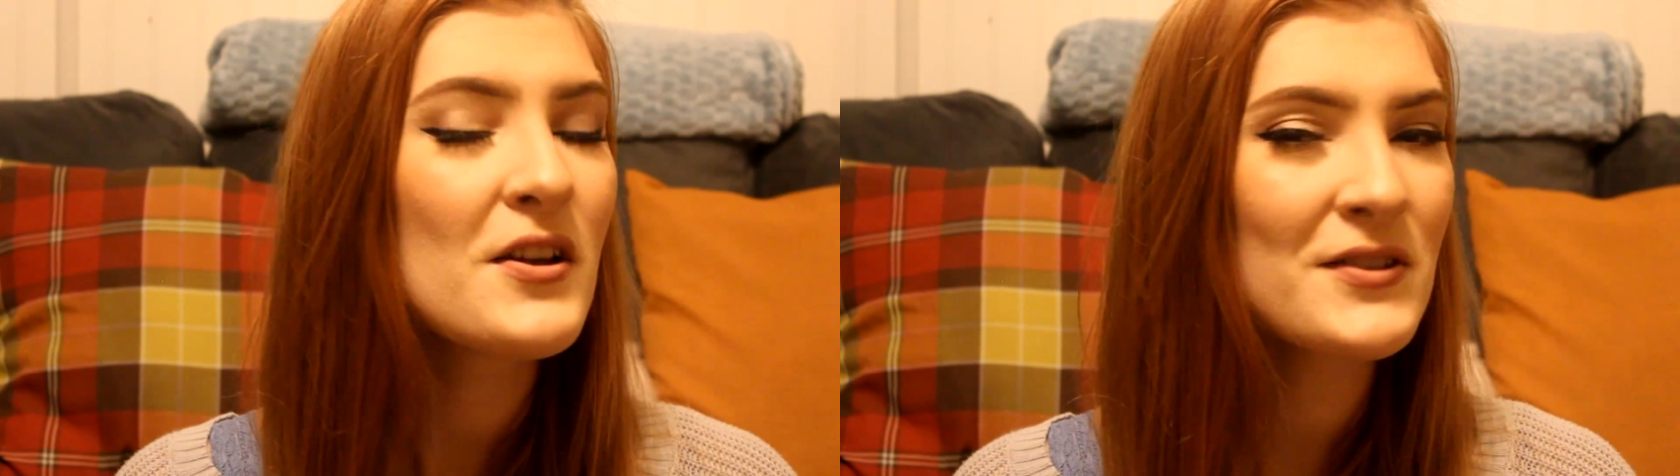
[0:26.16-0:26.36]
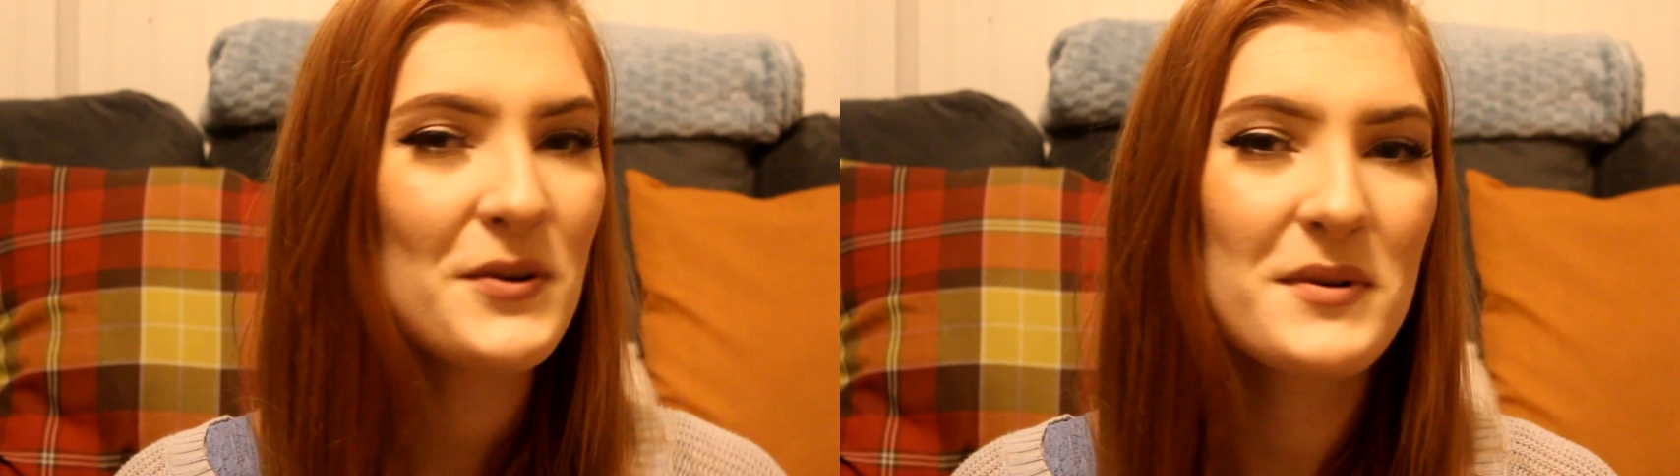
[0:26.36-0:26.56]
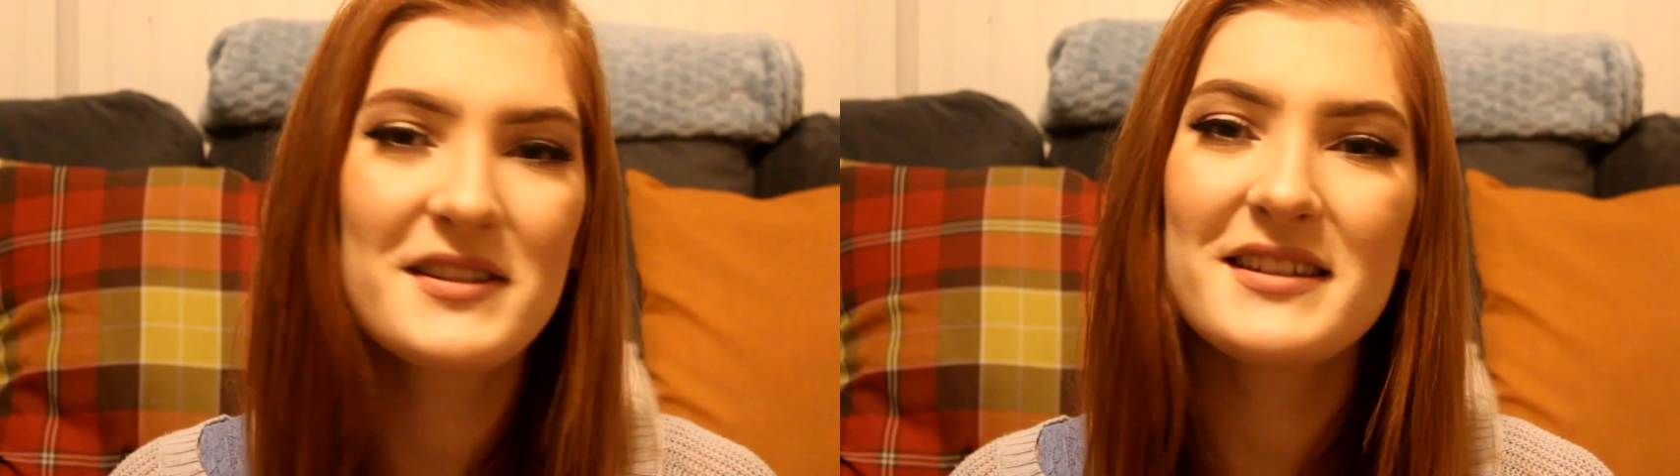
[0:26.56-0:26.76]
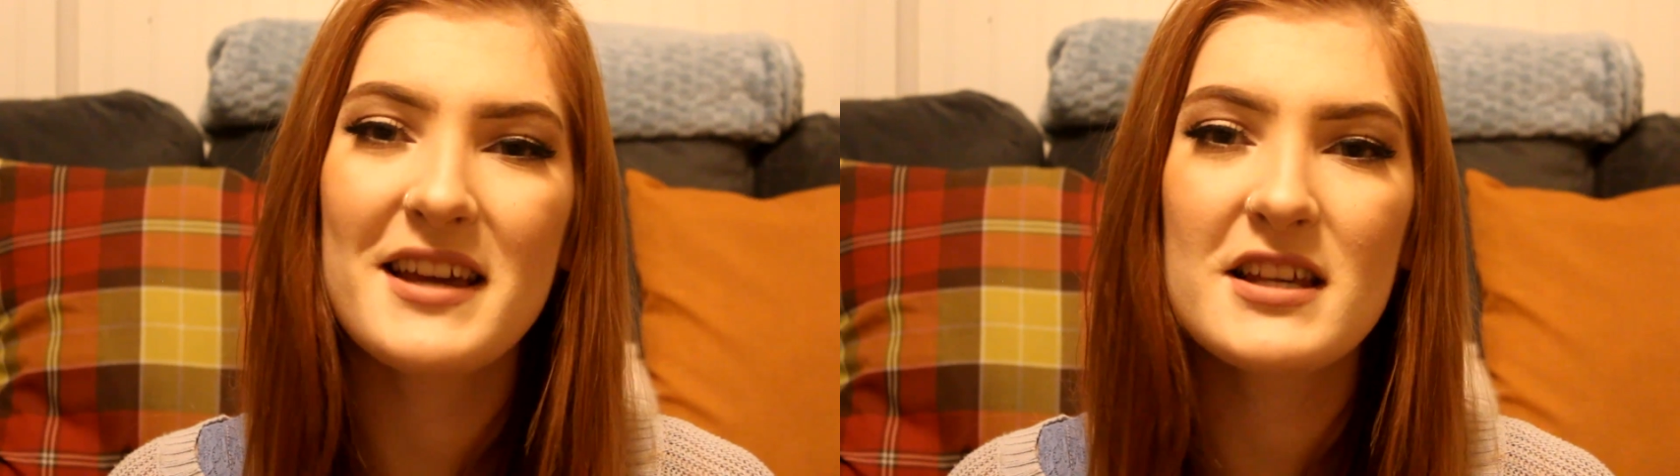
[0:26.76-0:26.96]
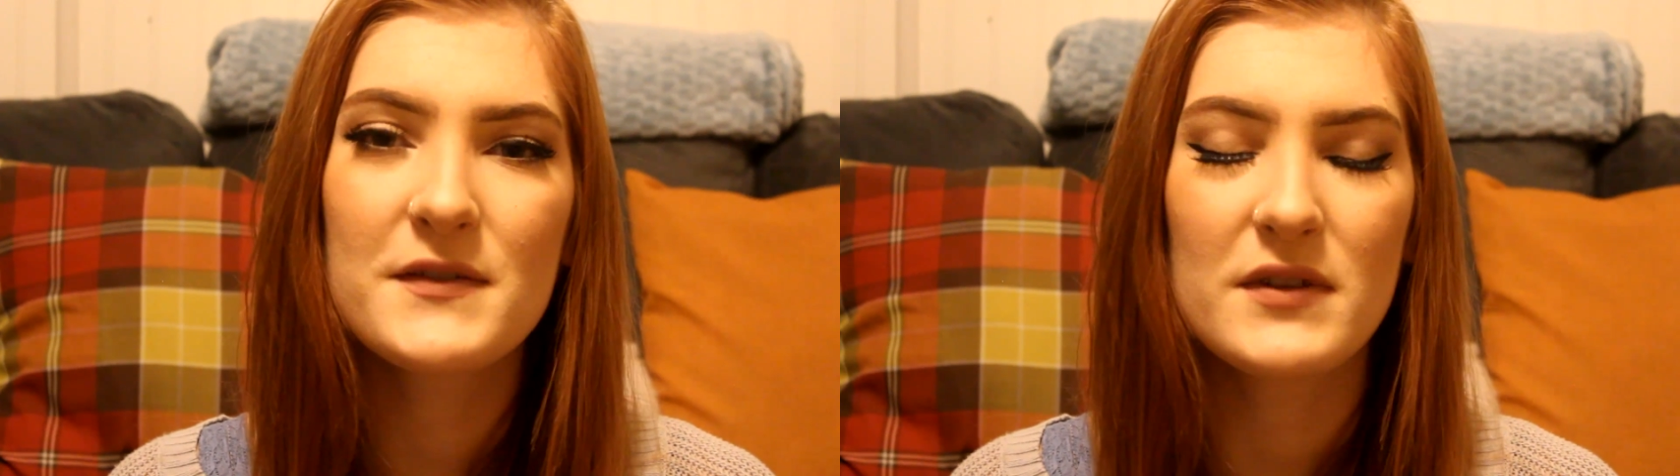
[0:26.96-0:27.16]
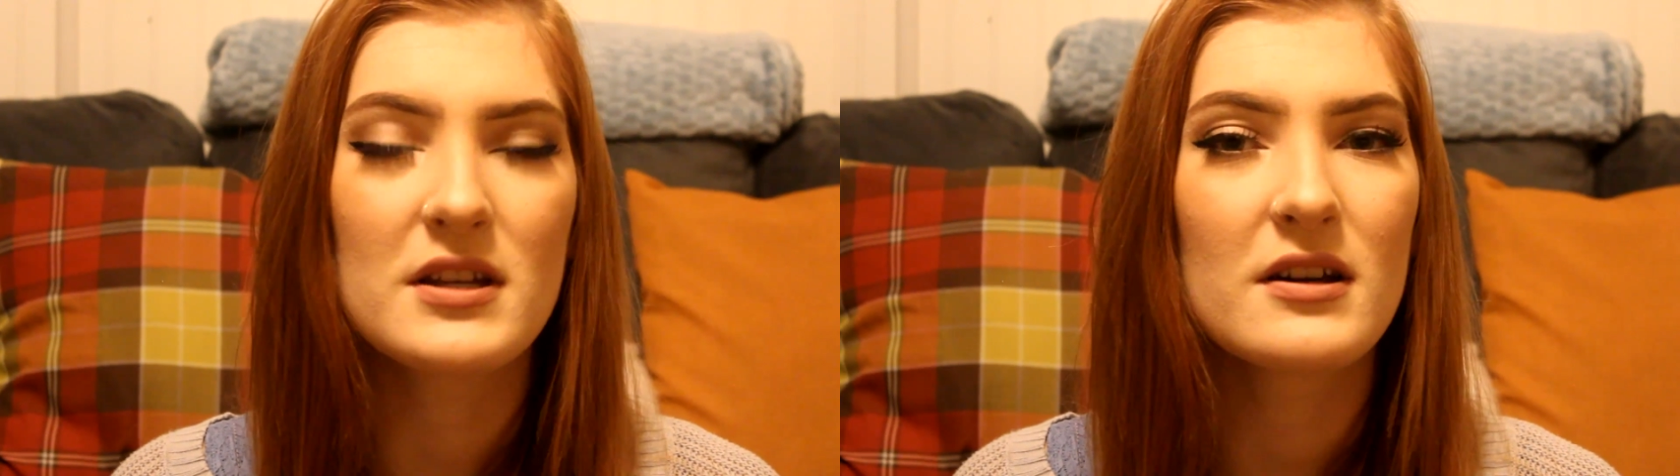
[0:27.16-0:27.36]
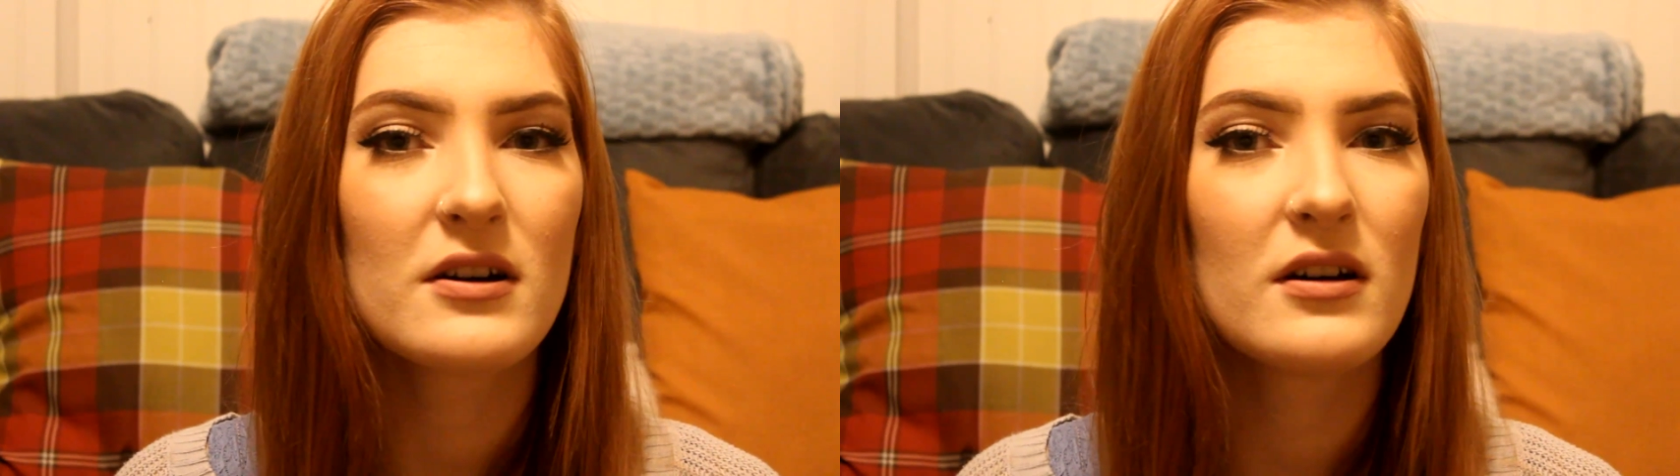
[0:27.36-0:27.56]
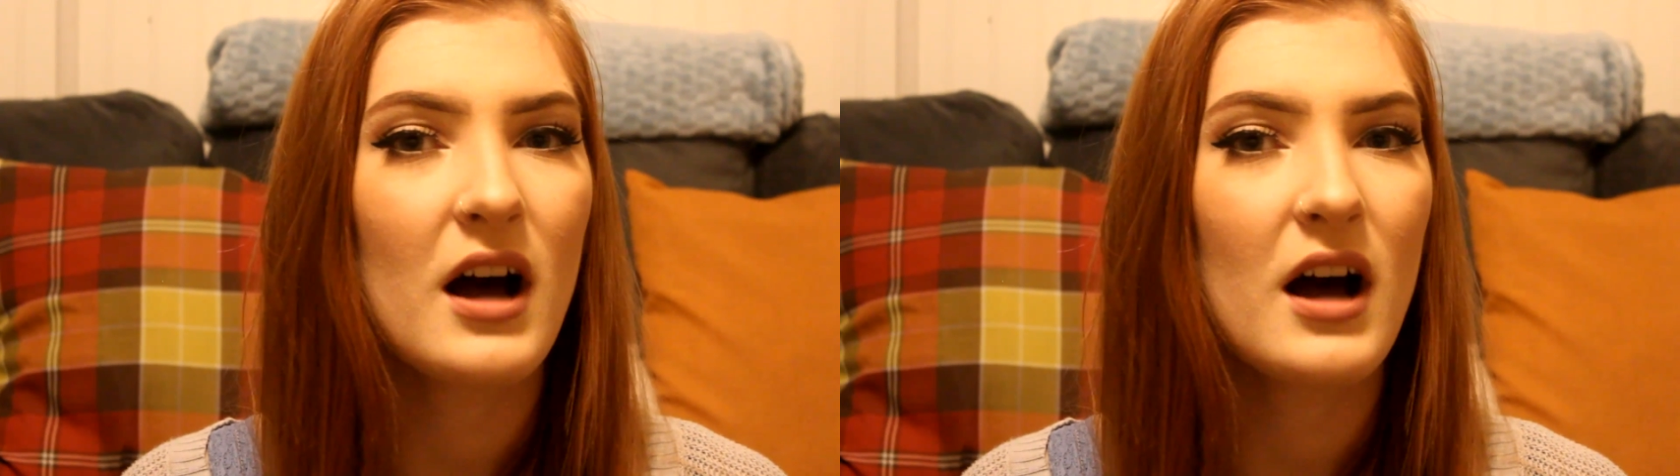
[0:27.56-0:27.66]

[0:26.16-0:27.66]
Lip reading: So in today's video,